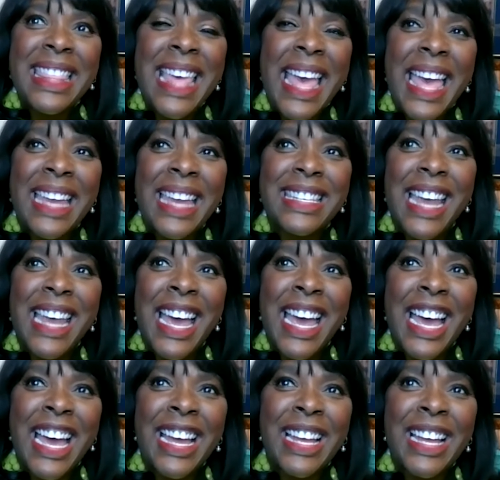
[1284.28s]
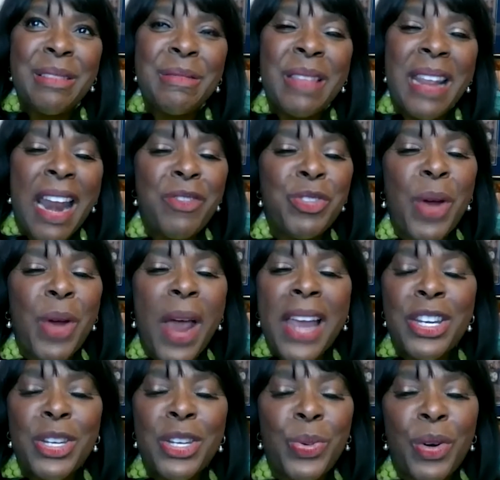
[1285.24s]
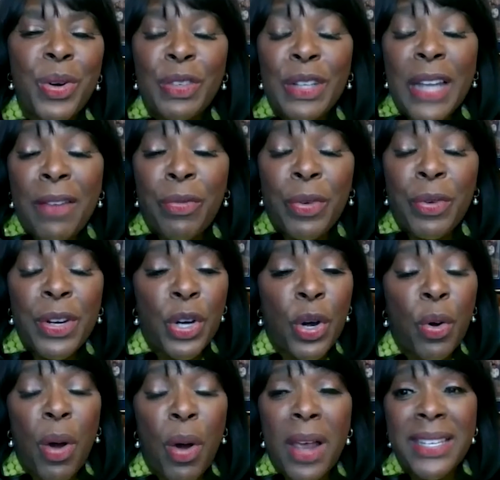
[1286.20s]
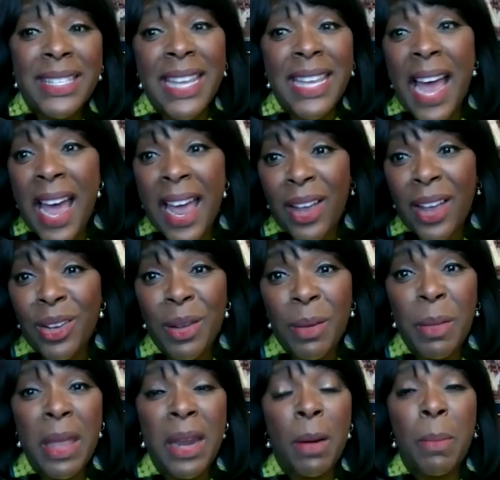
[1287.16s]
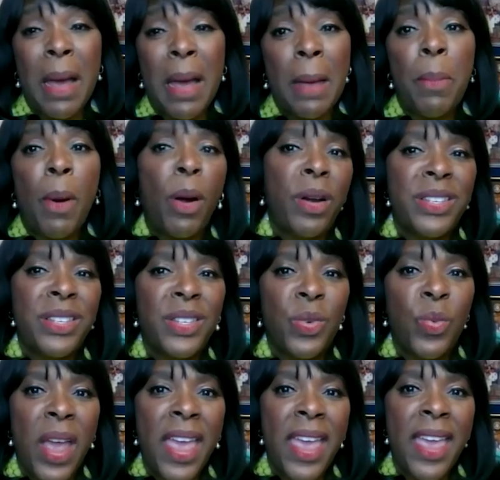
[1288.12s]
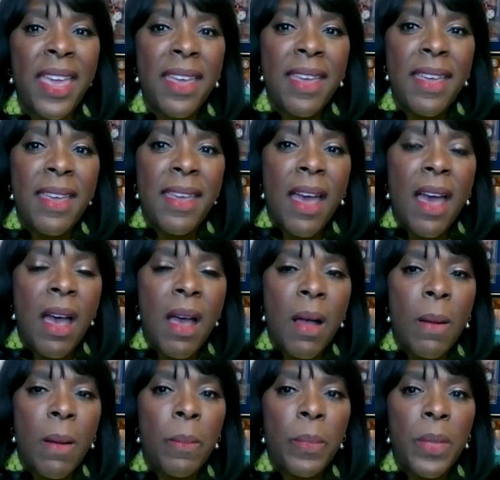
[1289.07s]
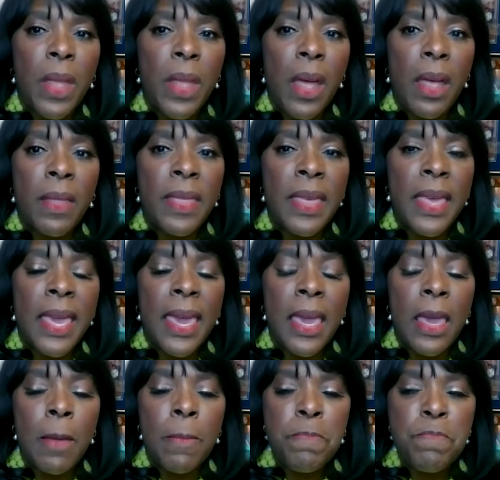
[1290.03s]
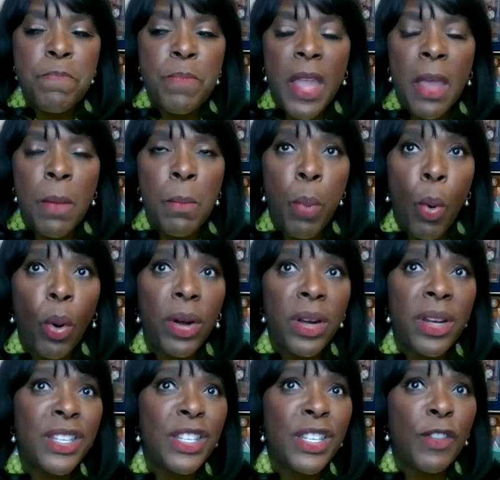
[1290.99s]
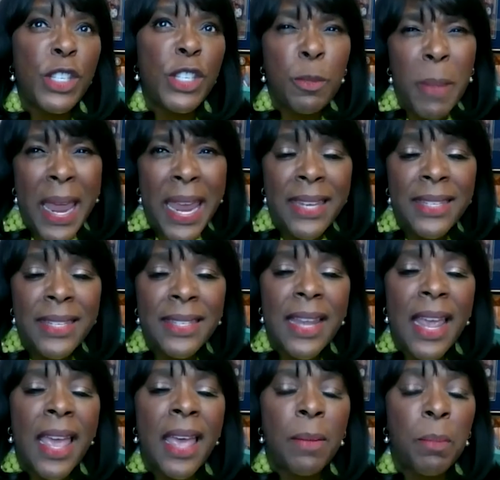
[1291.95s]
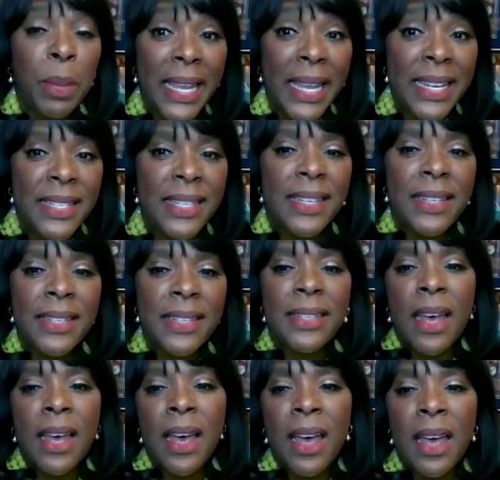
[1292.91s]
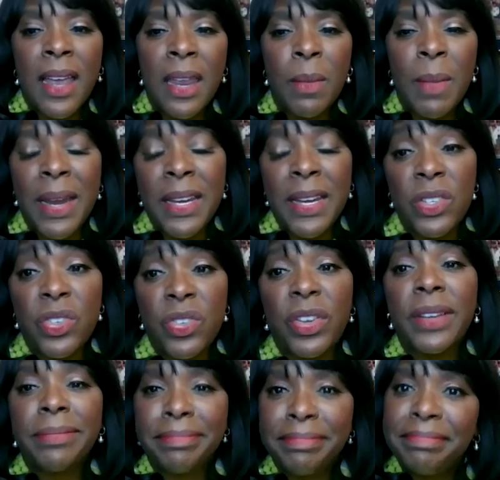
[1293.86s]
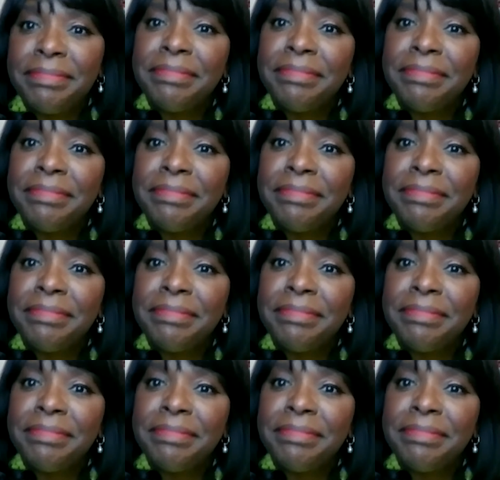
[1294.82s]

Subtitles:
that I've tried to sort of leverage across the aisle in a bipartisan way the importance of space and places in my district.